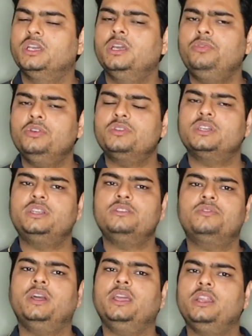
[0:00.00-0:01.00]
If you
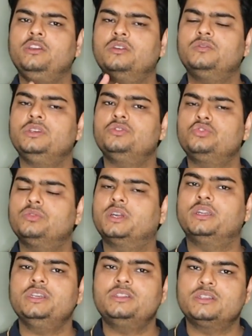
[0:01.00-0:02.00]
satisfy any of these two
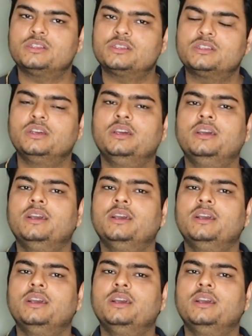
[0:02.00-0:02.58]
conditions,